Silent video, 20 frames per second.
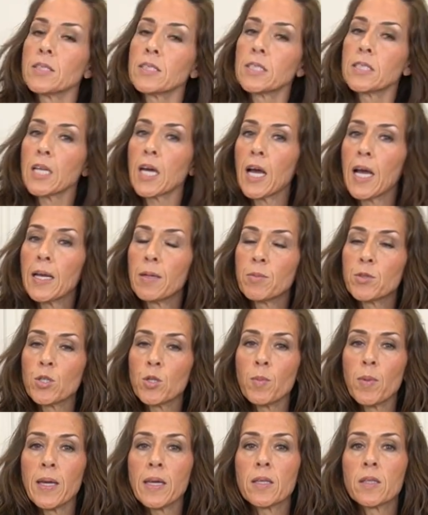it's time
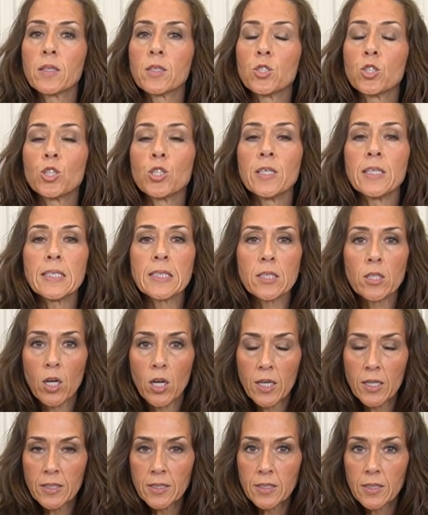to make the cheese
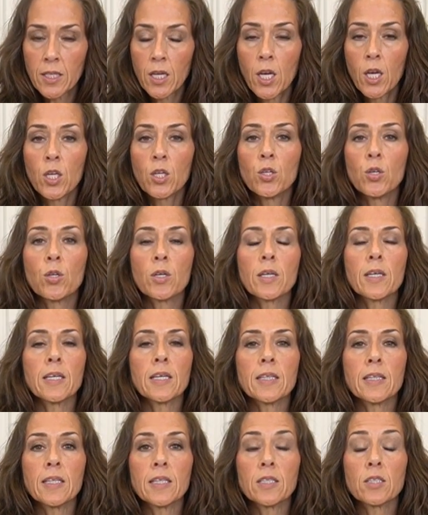sauce. You can
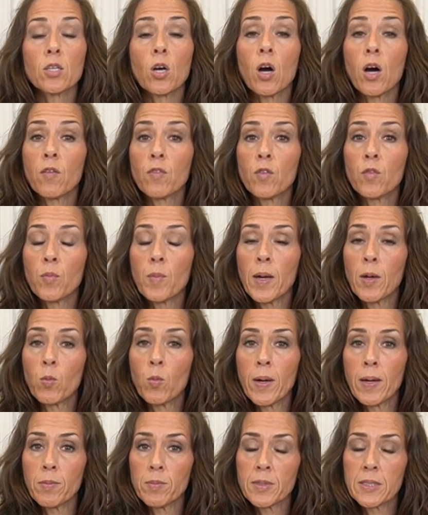get this off of my
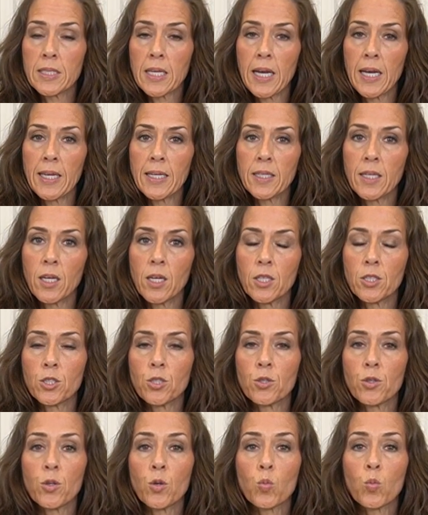website
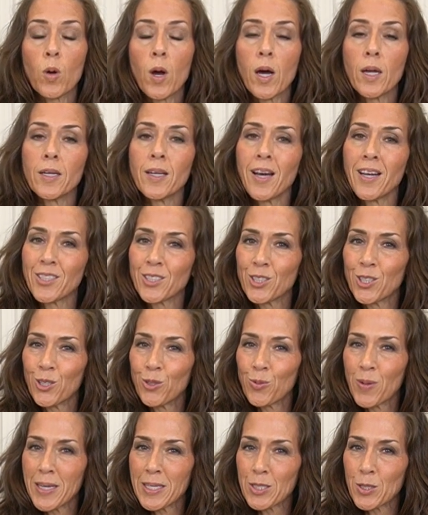under the raw
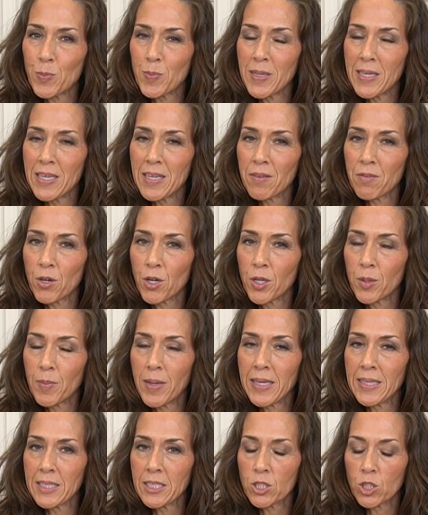nacho recipe. I've already
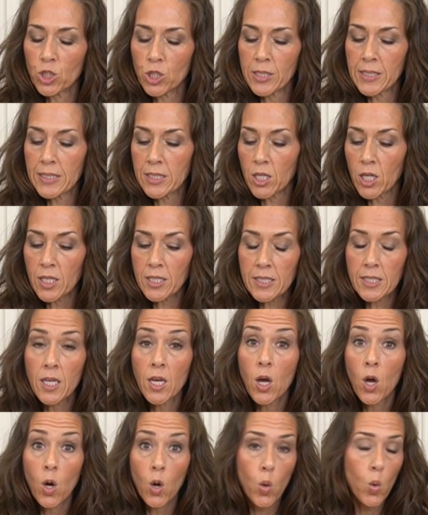made this cheese sauce.
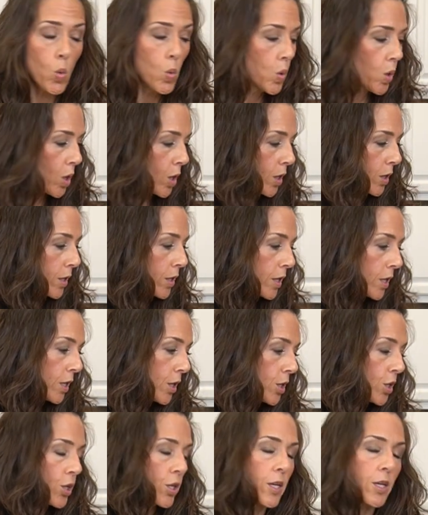Or
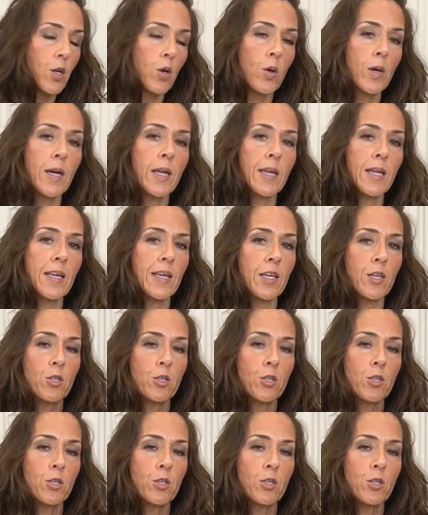you can go ahead and get